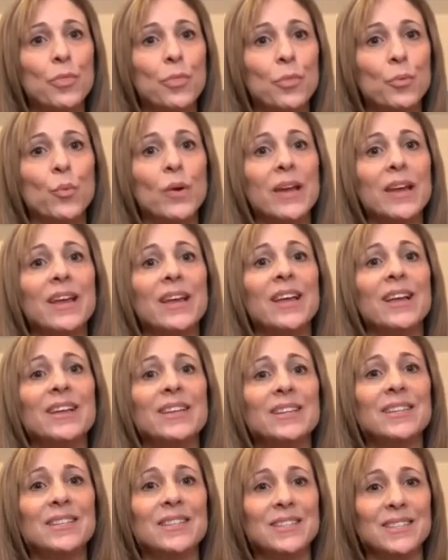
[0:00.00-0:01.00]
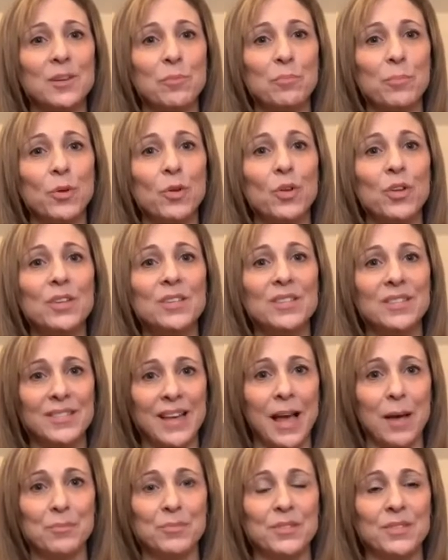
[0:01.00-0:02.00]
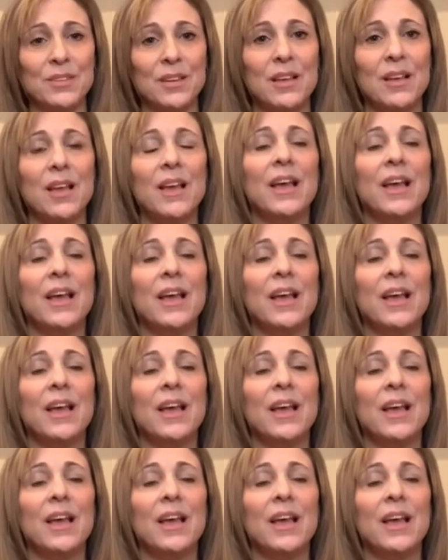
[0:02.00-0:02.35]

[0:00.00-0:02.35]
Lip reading: 3 simple steps.